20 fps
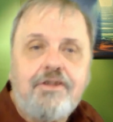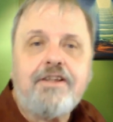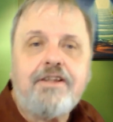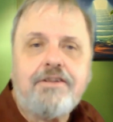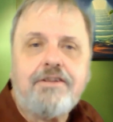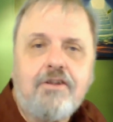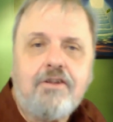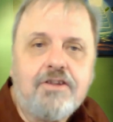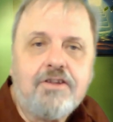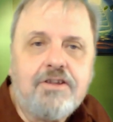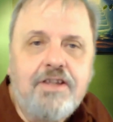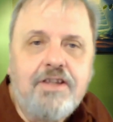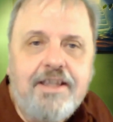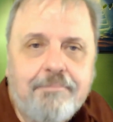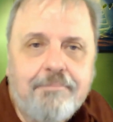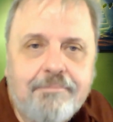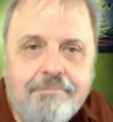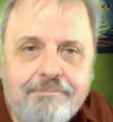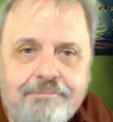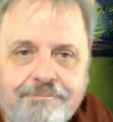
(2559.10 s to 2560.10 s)
you get to go to
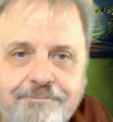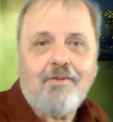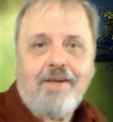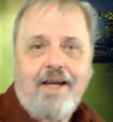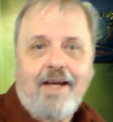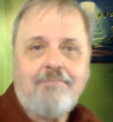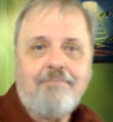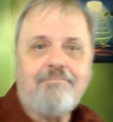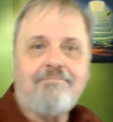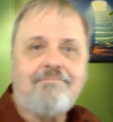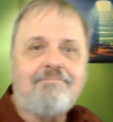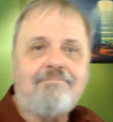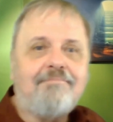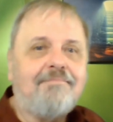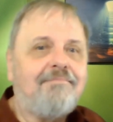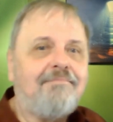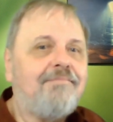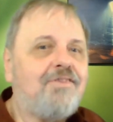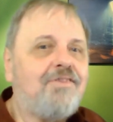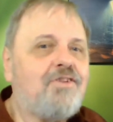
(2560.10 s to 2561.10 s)
sleep. Okay.
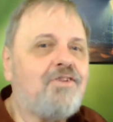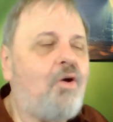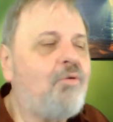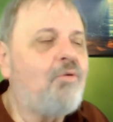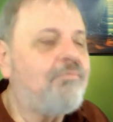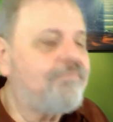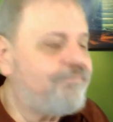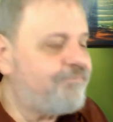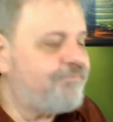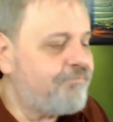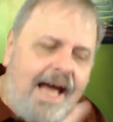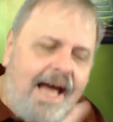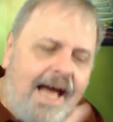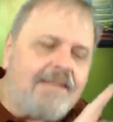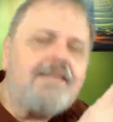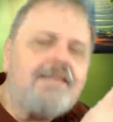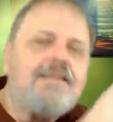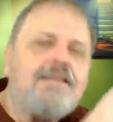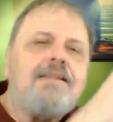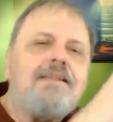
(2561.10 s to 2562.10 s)
So
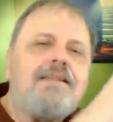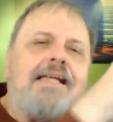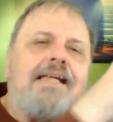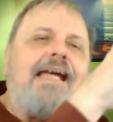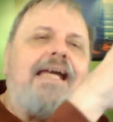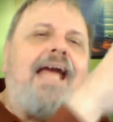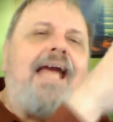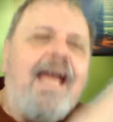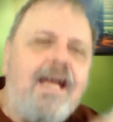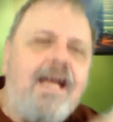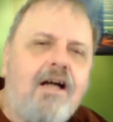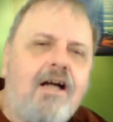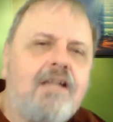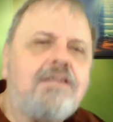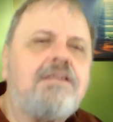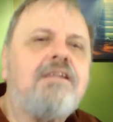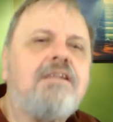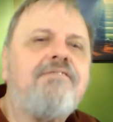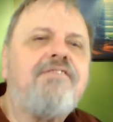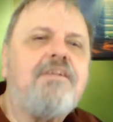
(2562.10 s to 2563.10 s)
that's the
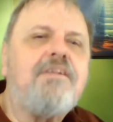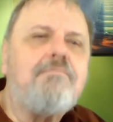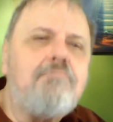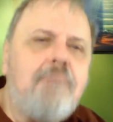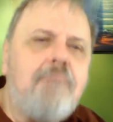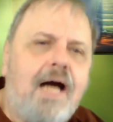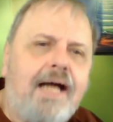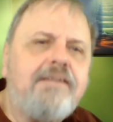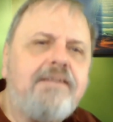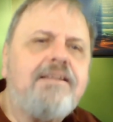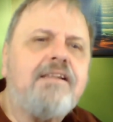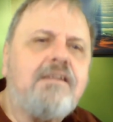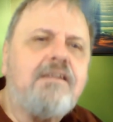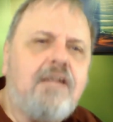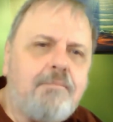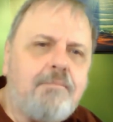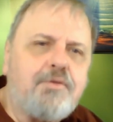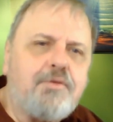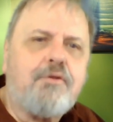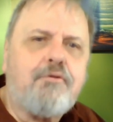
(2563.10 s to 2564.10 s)
chaos of the mind
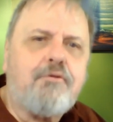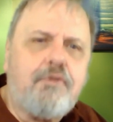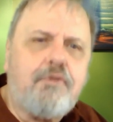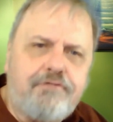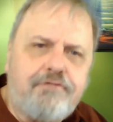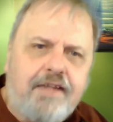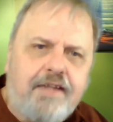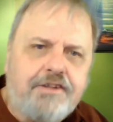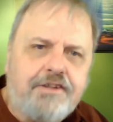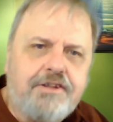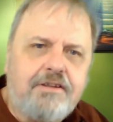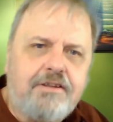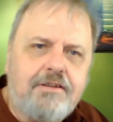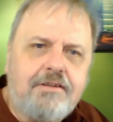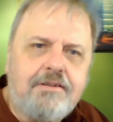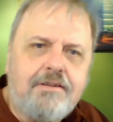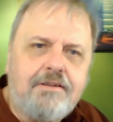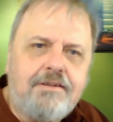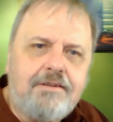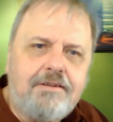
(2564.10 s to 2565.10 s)
that comes with
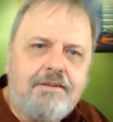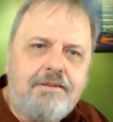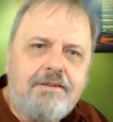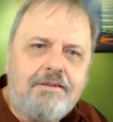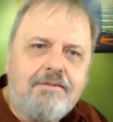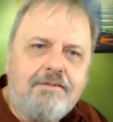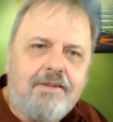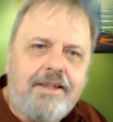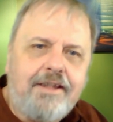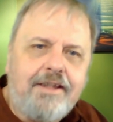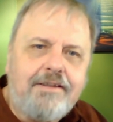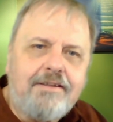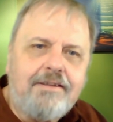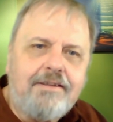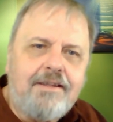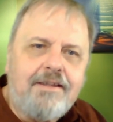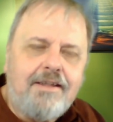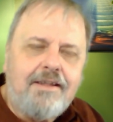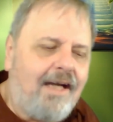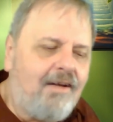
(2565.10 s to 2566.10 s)
reflection, right?
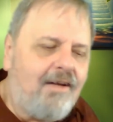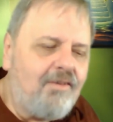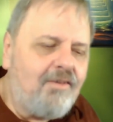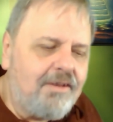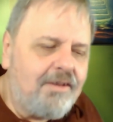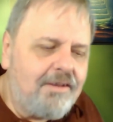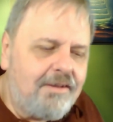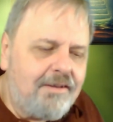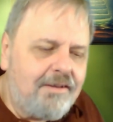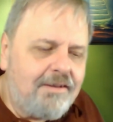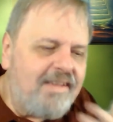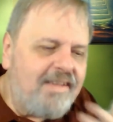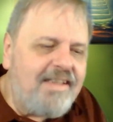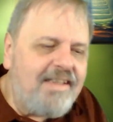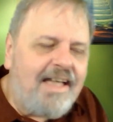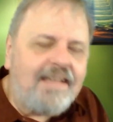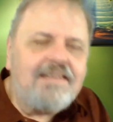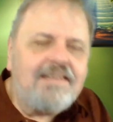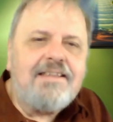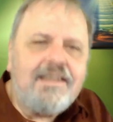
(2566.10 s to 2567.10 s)
Now,
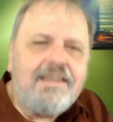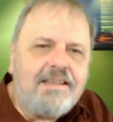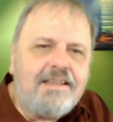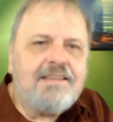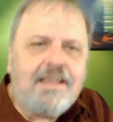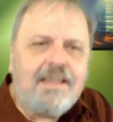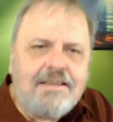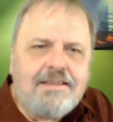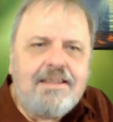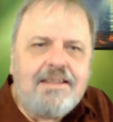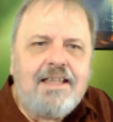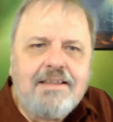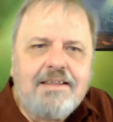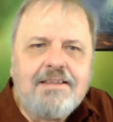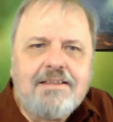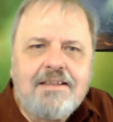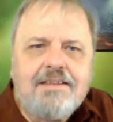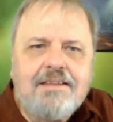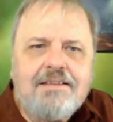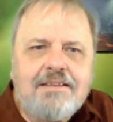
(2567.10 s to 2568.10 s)
the next thing, as I said,
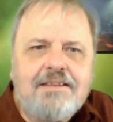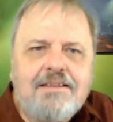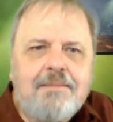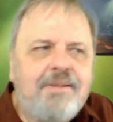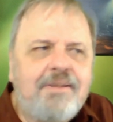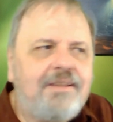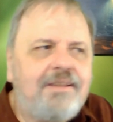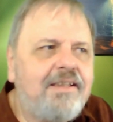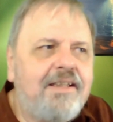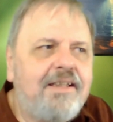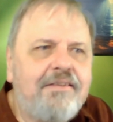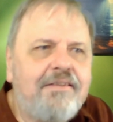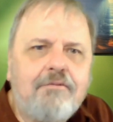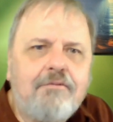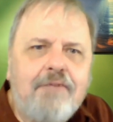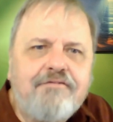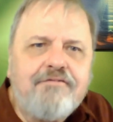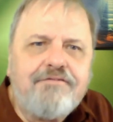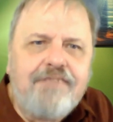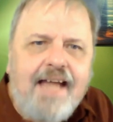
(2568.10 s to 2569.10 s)
is the stability of
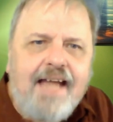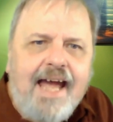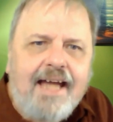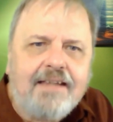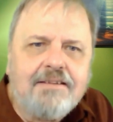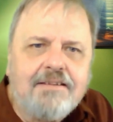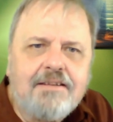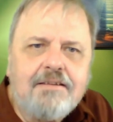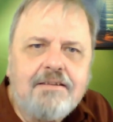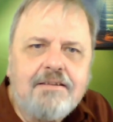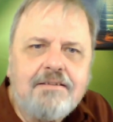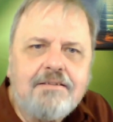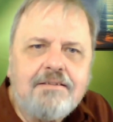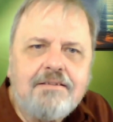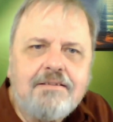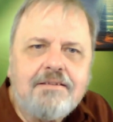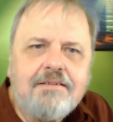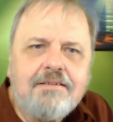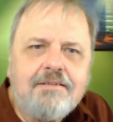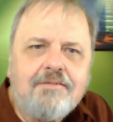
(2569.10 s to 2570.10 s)
the red flags,
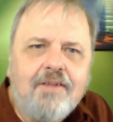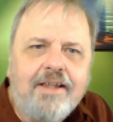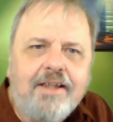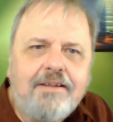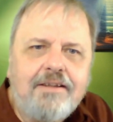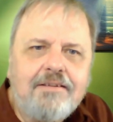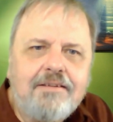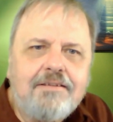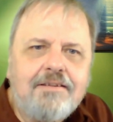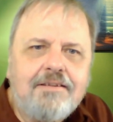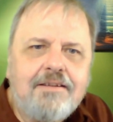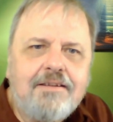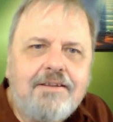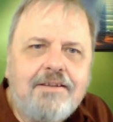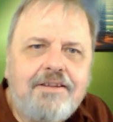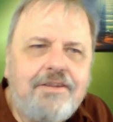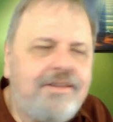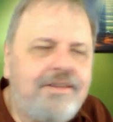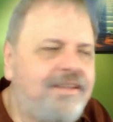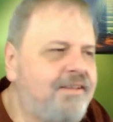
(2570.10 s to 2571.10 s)
right?
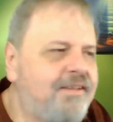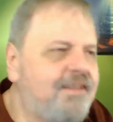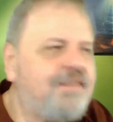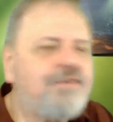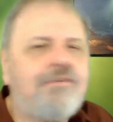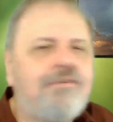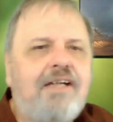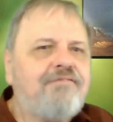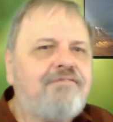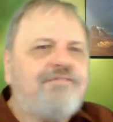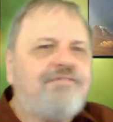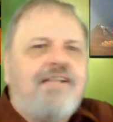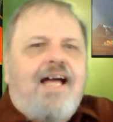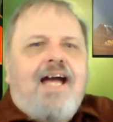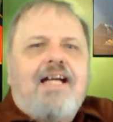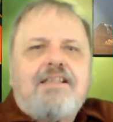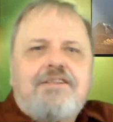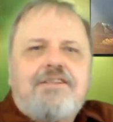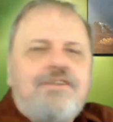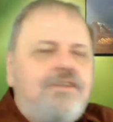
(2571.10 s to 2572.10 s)
You get these red
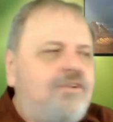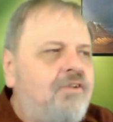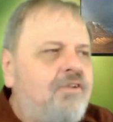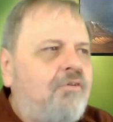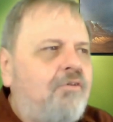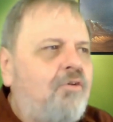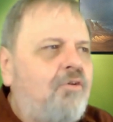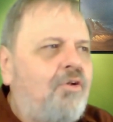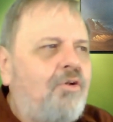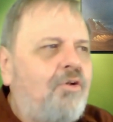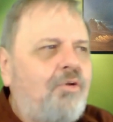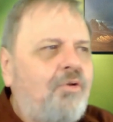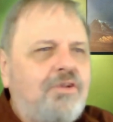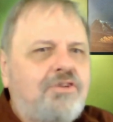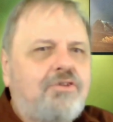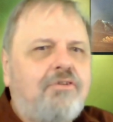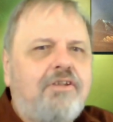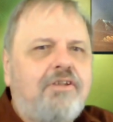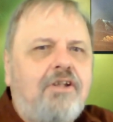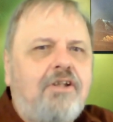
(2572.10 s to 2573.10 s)
flags and you're going, oh,
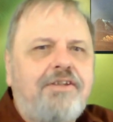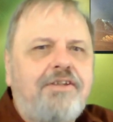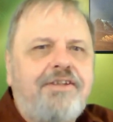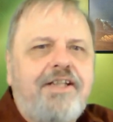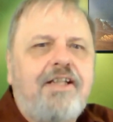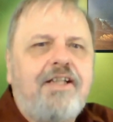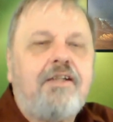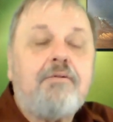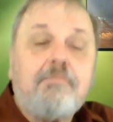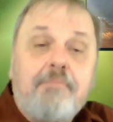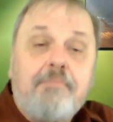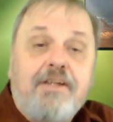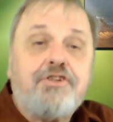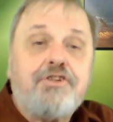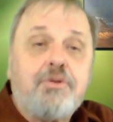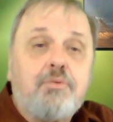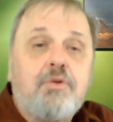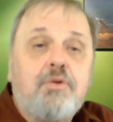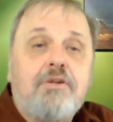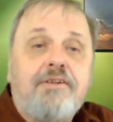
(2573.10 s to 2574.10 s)
what's going on there?
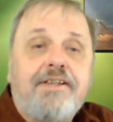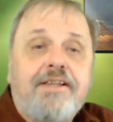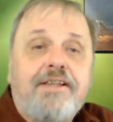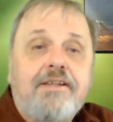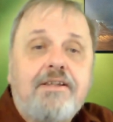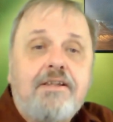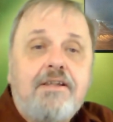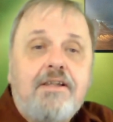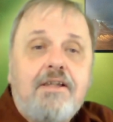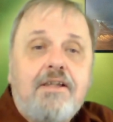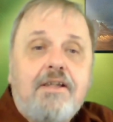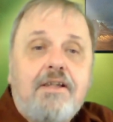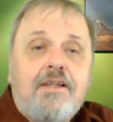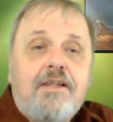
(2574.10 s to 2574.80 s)
makes you worry.